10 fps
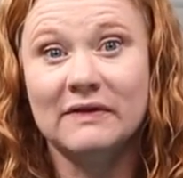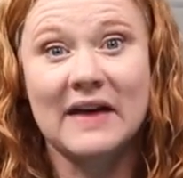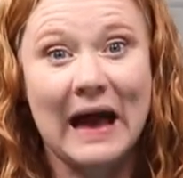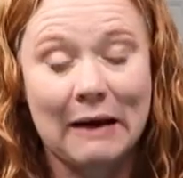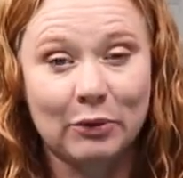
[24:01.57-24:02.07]
of
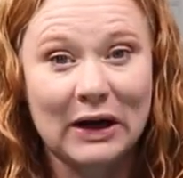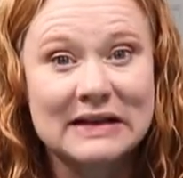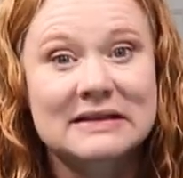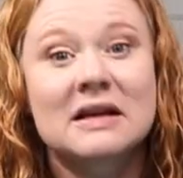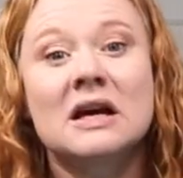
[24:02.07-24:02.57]
the hat
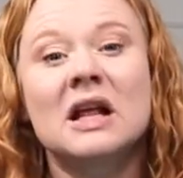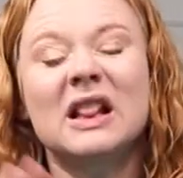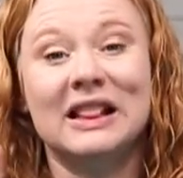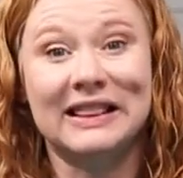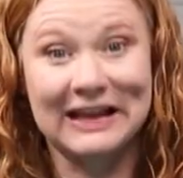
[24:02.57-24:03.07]
press
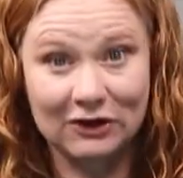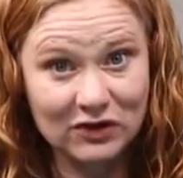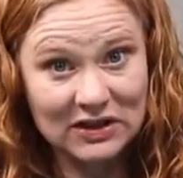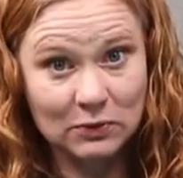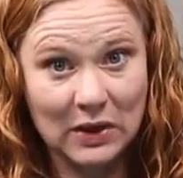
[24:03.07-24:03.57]
later
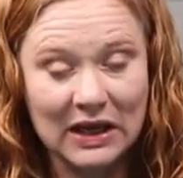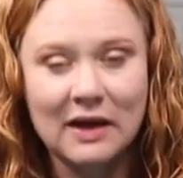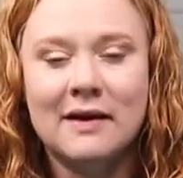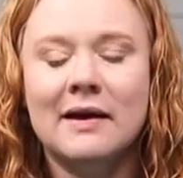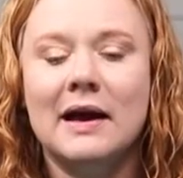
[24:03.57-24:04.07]
this
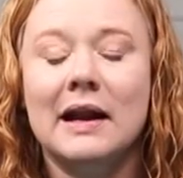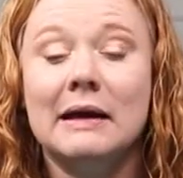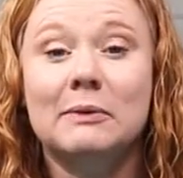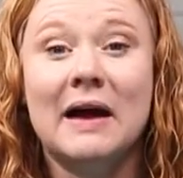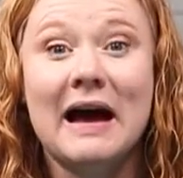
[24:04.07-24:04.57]
week, and
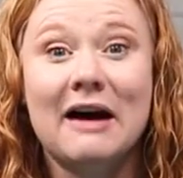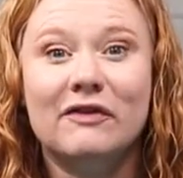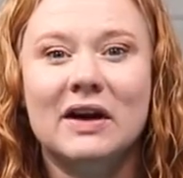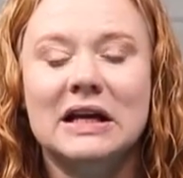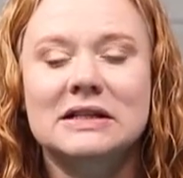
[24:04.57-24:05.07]
I
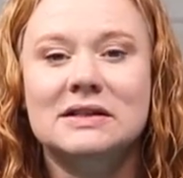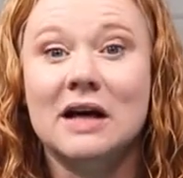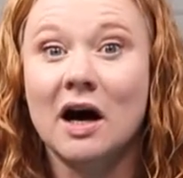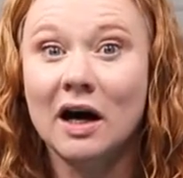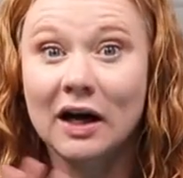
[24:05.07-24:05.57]
have a
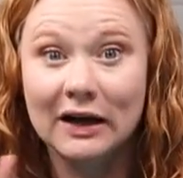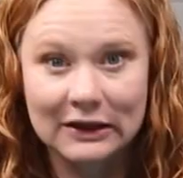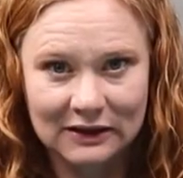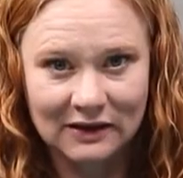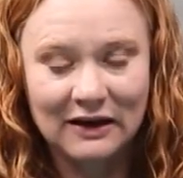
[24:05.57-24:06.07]

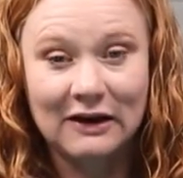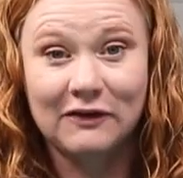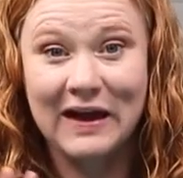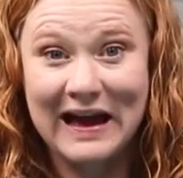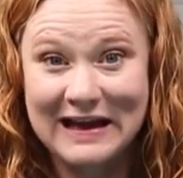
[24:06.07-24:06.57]
ton
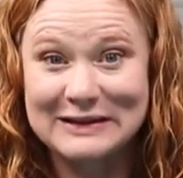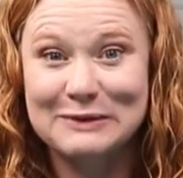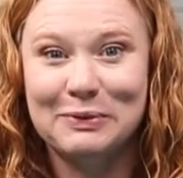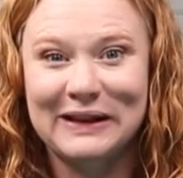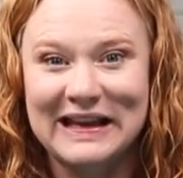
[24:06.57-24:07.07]
of
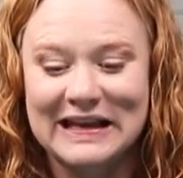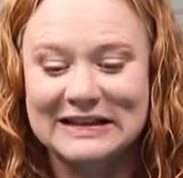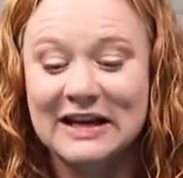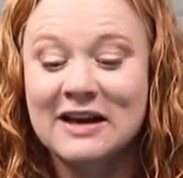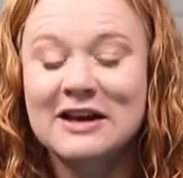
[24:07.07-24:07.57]
hats
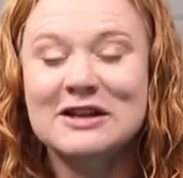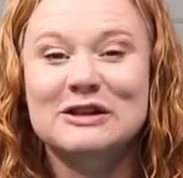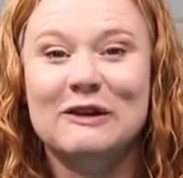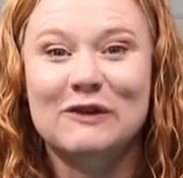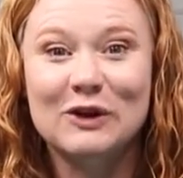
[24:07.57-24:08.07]
planned.
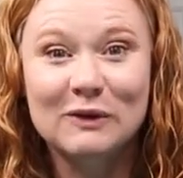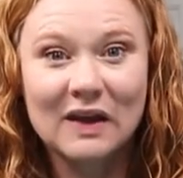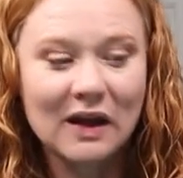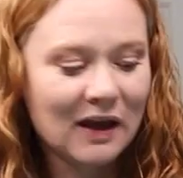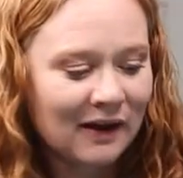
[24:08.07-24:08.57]
So if you
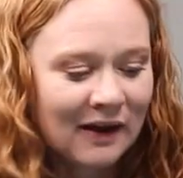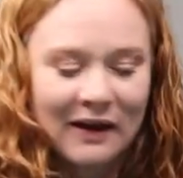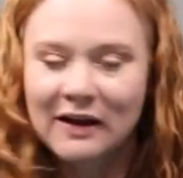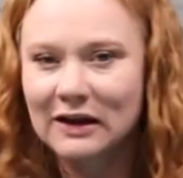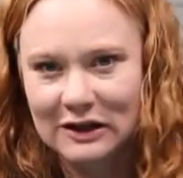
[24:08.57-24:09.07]
think
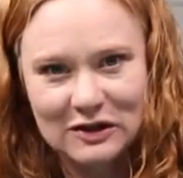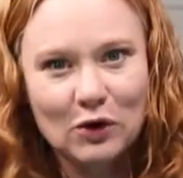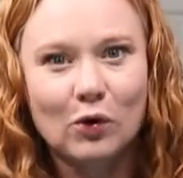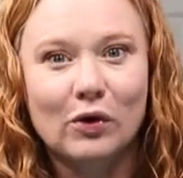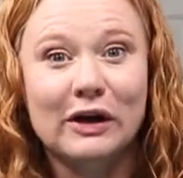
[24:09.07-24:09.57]
it's
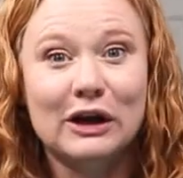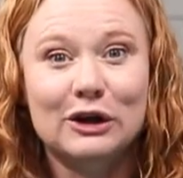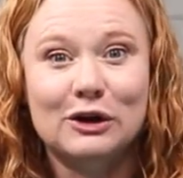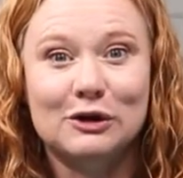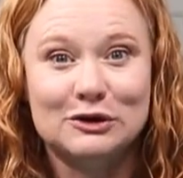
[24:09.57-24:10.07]
cool it can
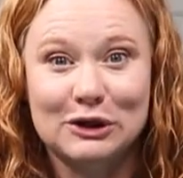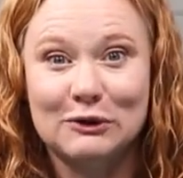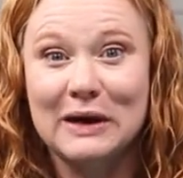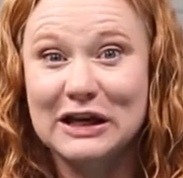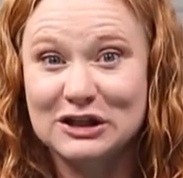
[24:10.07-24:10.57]

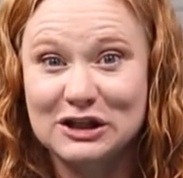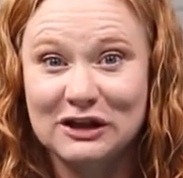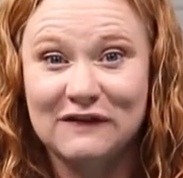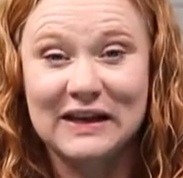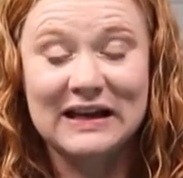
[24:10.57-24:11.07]
do H
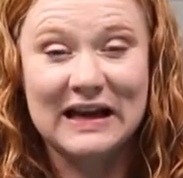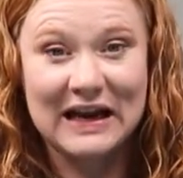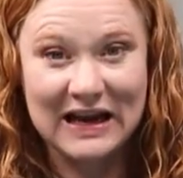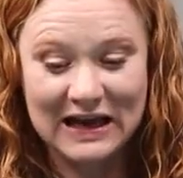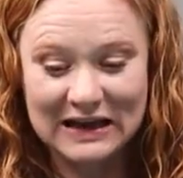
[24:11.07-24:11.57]
T V
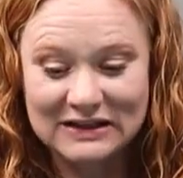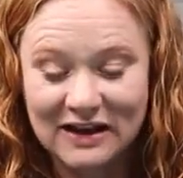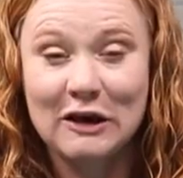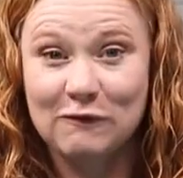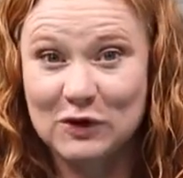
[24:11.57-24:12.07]
and
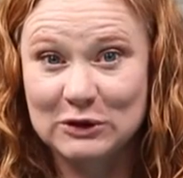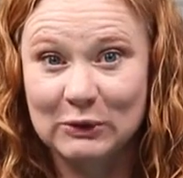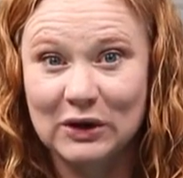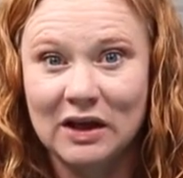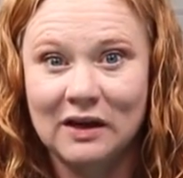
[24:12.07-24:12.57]

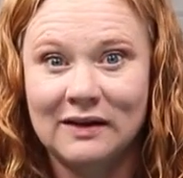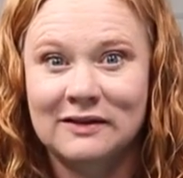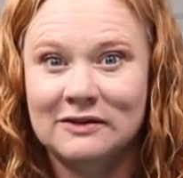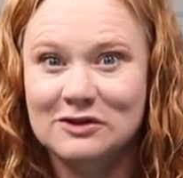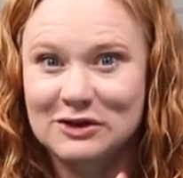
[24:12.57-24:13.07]
infusible ink,
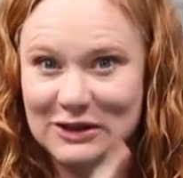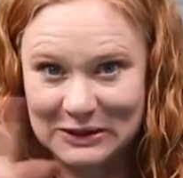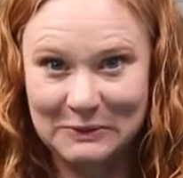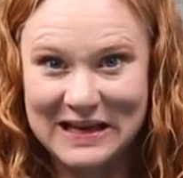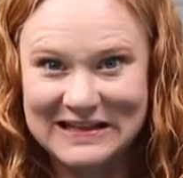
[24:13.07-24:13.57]

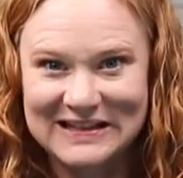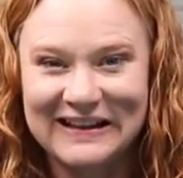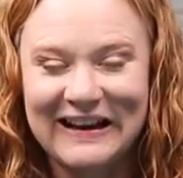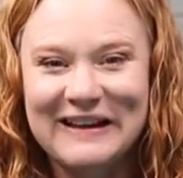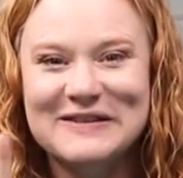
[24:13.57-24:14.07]
just wait.
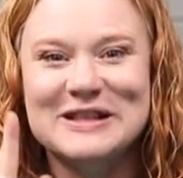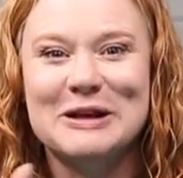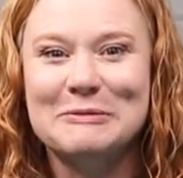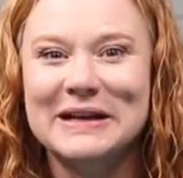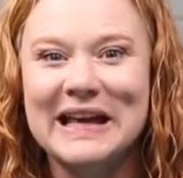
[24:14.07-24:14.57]
I have
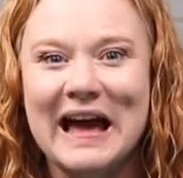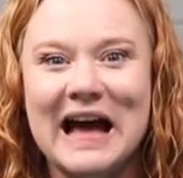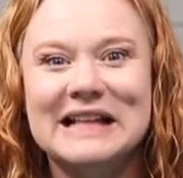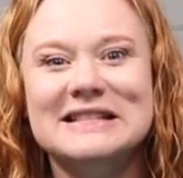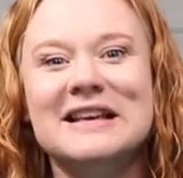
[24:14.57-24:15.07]
so many
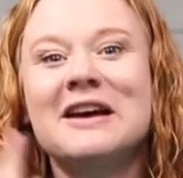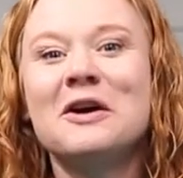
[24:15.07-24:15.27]
hats